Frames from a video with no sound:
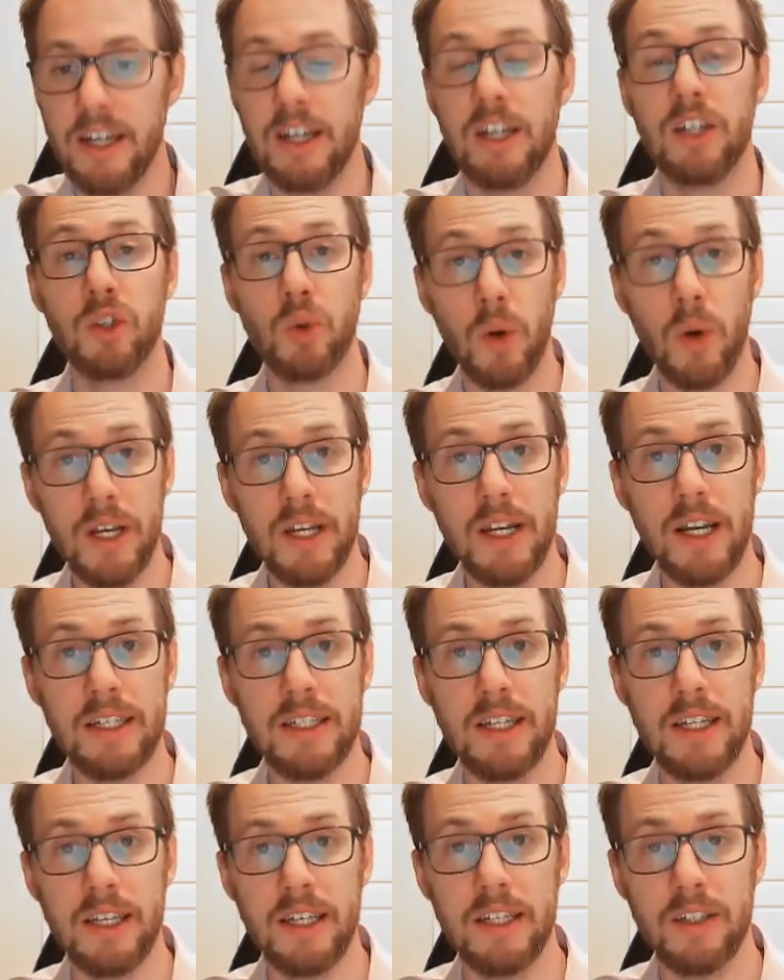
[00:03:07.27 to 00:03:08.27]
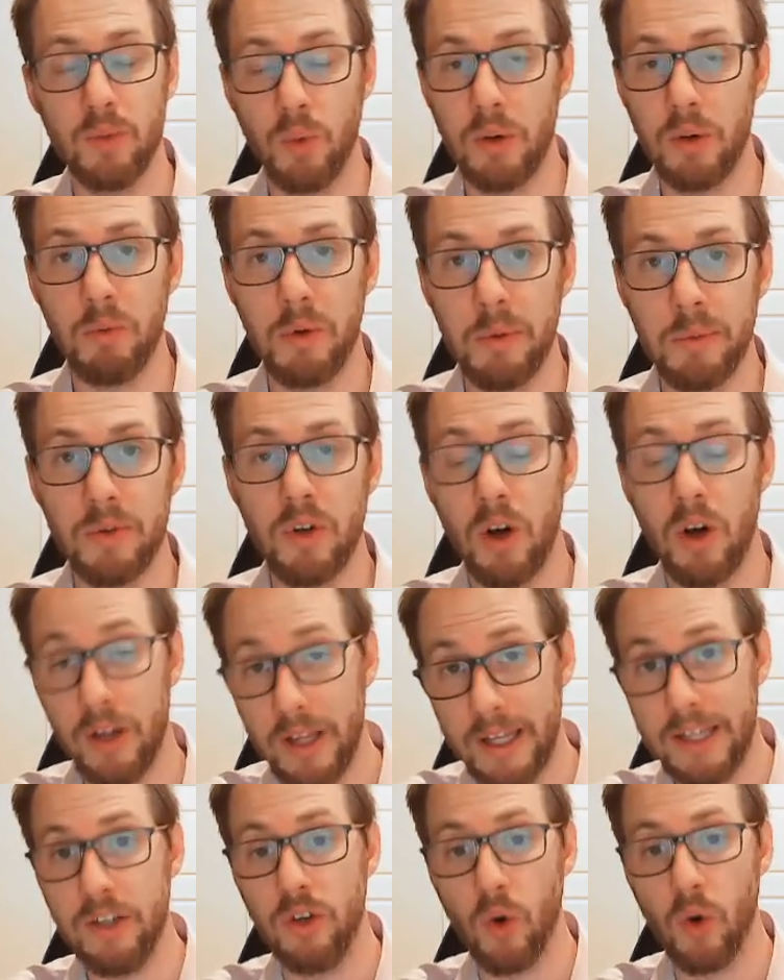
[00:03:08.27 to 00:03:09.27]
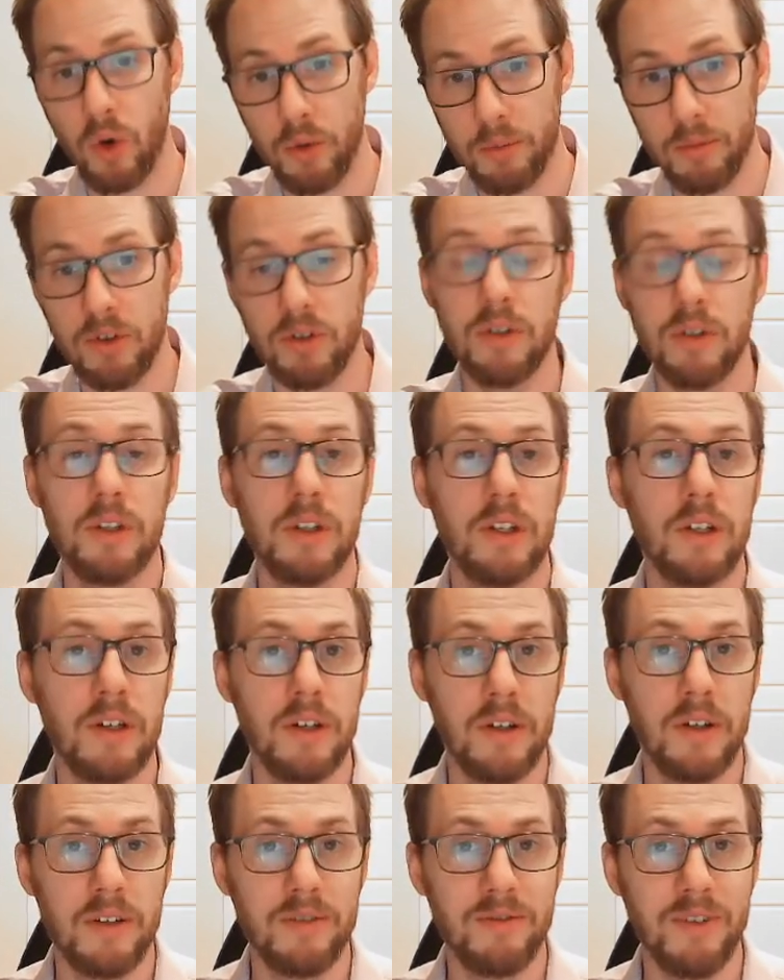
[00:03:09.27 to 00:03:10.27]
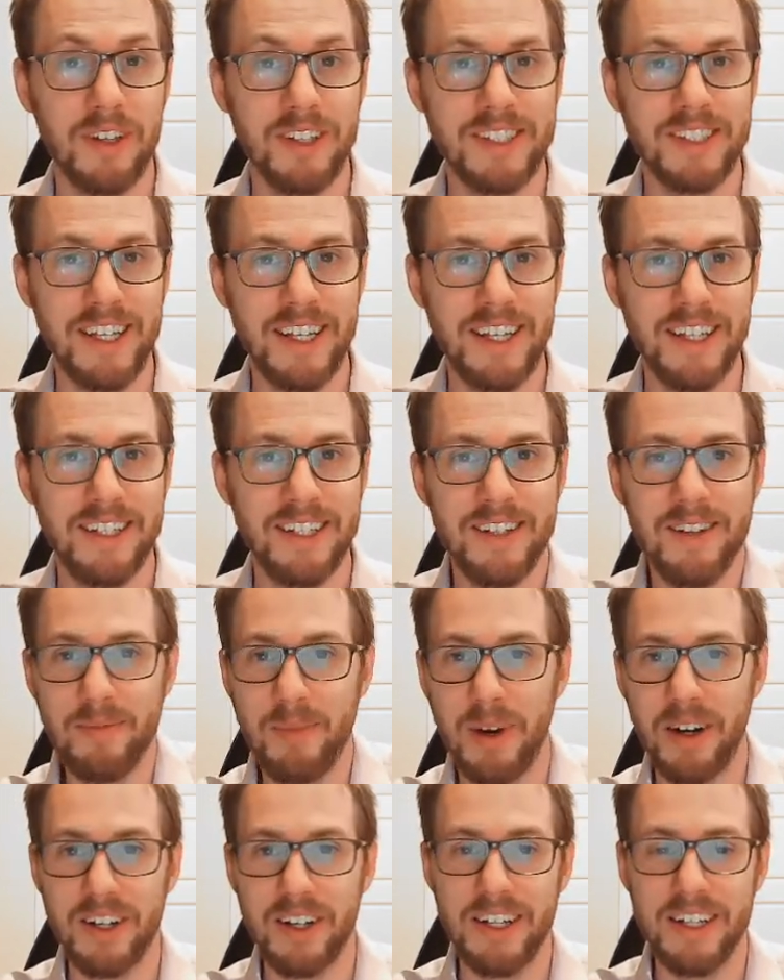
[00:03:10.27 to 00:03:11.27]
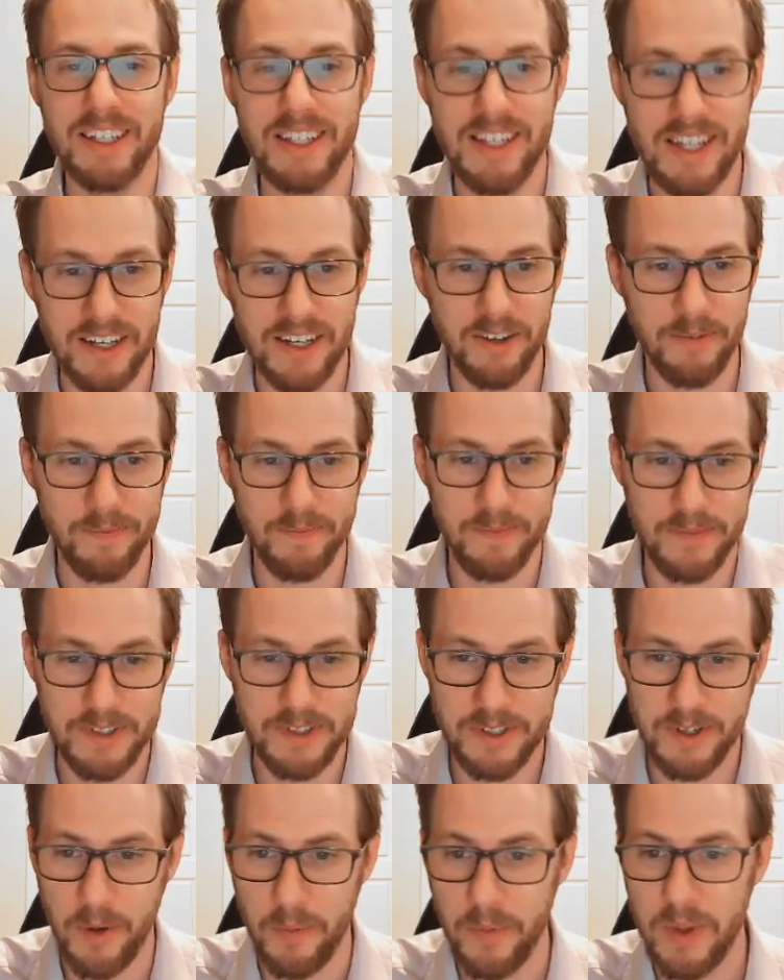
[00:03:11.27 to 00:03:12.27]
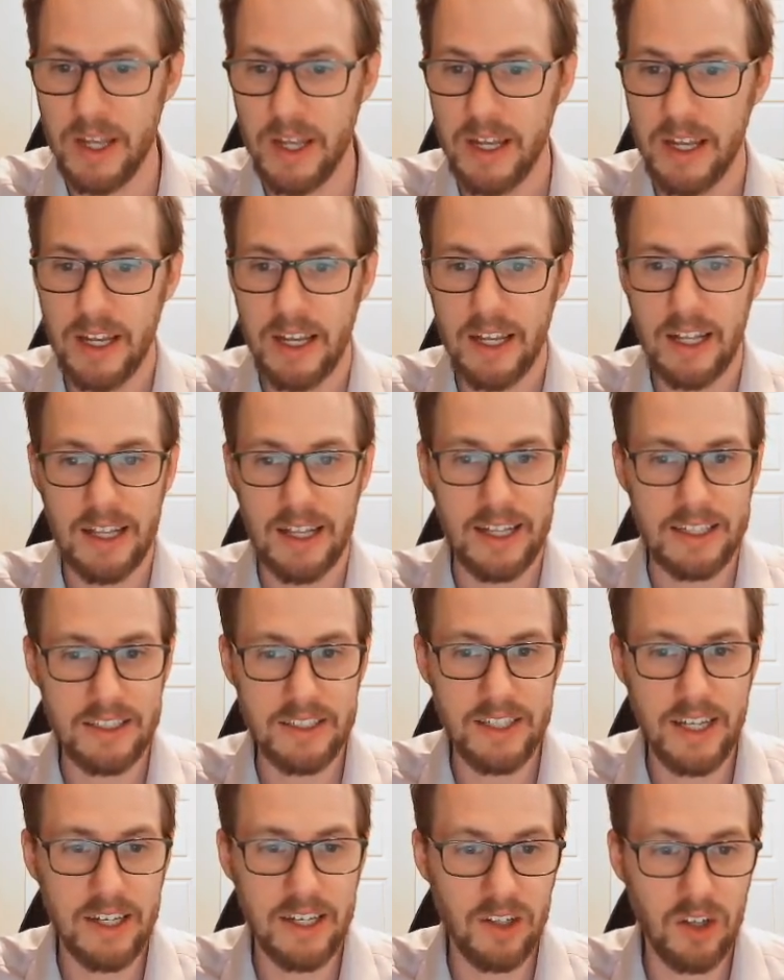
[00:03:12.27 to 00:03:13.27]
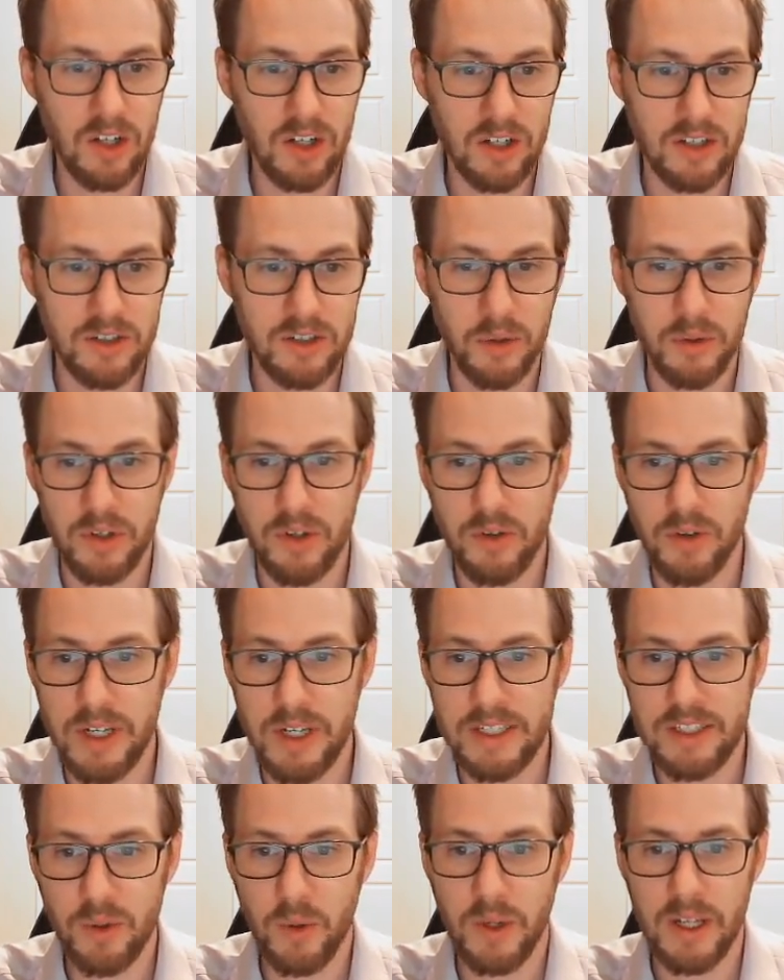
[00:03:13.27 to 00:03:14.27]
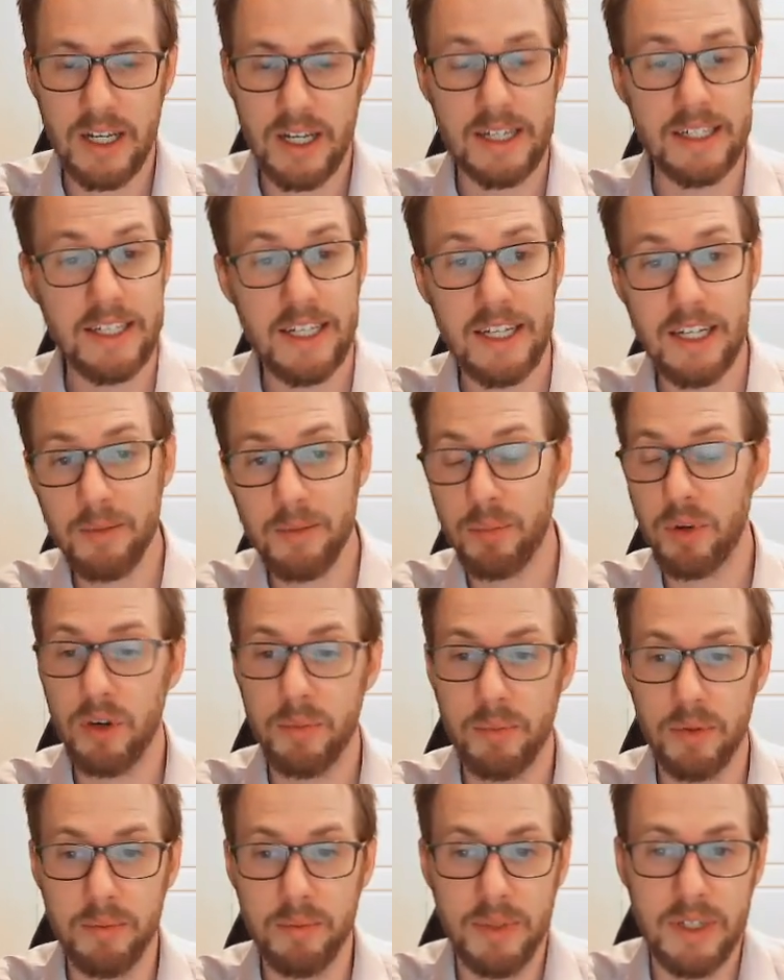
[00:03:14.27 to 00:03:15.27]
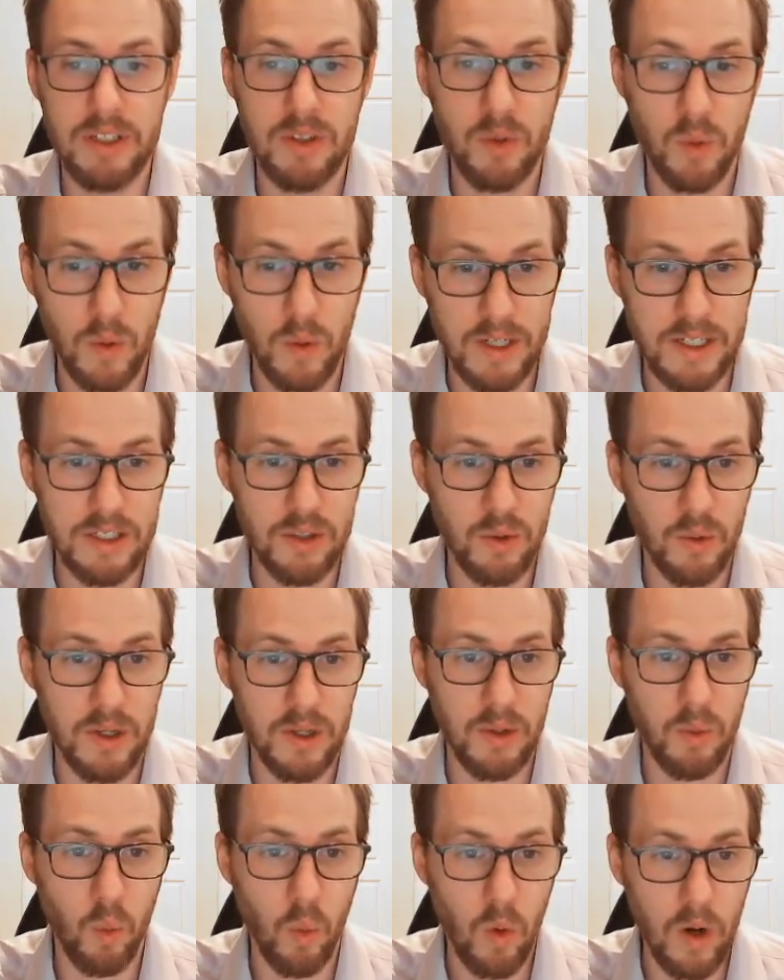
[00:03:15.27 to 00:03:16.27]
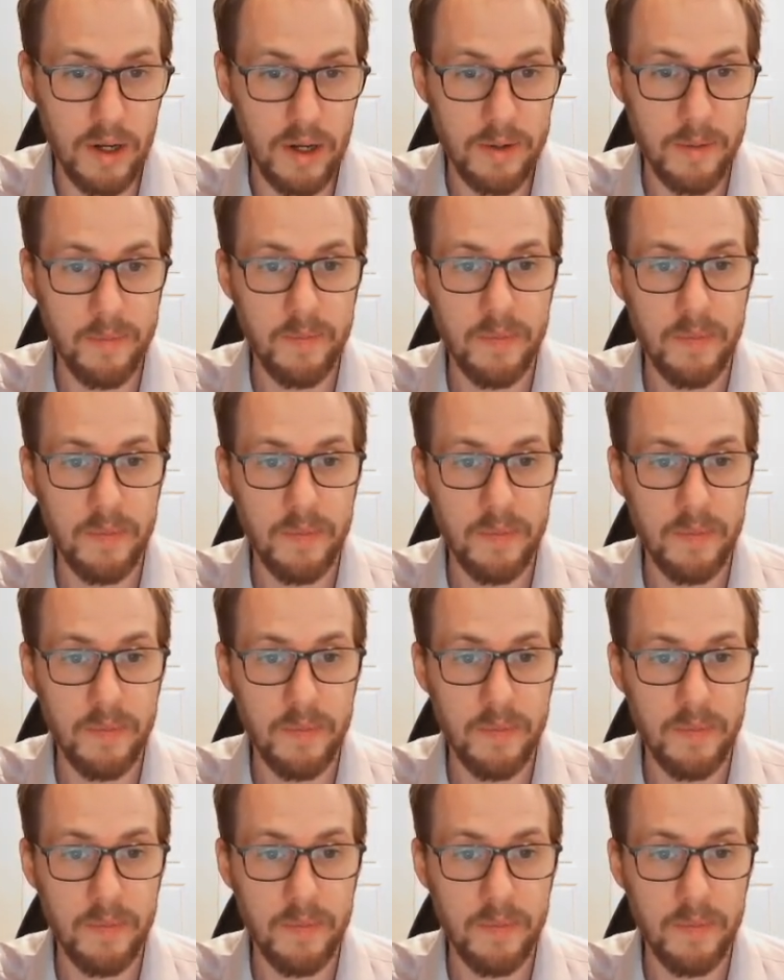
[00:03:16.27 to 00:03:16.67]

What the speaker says: 2019 is what we would call a normal real estate market year. So let's take a look. So the green is 2019, purple being 2021.